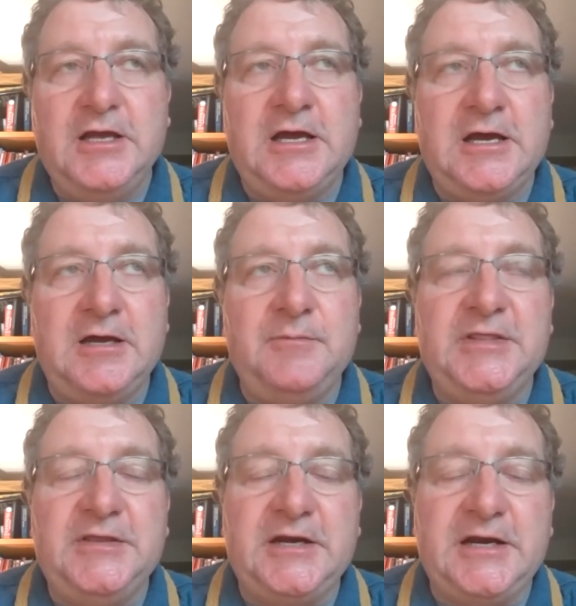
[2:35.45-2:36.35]

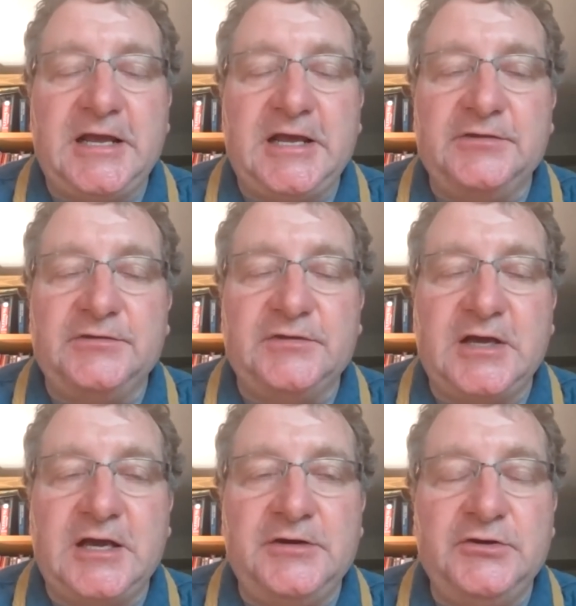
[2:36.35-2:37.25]
and then it has
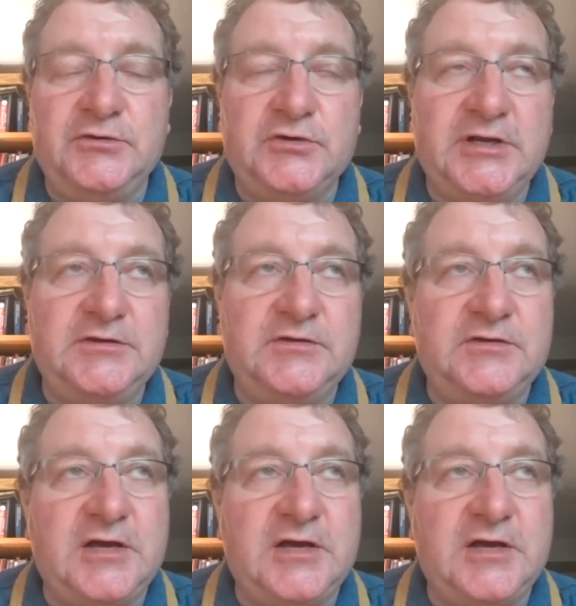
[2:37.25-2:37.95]
nutrient